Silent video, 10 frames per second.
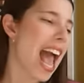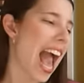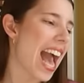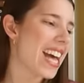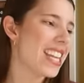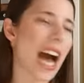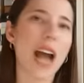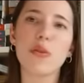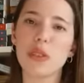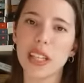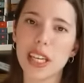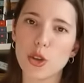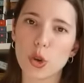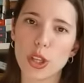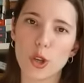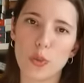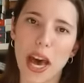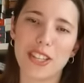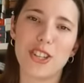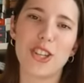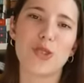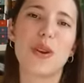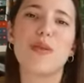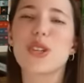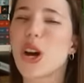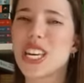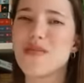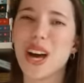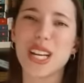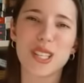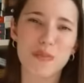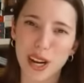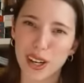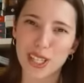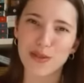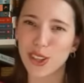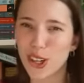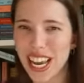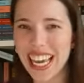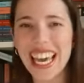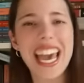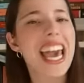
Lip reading: And I really enjoyed those passages when it was talking about his parents flirting.